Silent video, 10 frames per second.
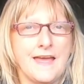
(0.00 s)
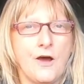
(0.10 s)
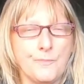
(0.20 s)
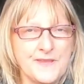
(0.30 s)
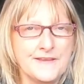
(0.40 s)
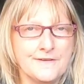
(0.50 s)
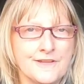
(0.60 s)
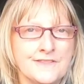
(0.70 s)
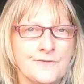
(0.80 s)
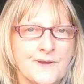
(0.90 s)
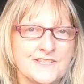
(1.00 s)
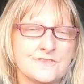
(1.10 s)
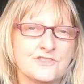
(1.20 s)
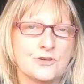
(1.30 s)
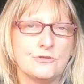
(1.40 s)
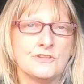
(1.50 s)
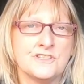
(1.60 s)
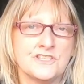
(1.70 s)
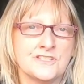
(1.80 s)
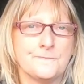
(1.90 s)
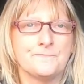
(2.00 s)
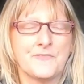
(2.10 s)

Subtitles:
Up here in the west of Scotland,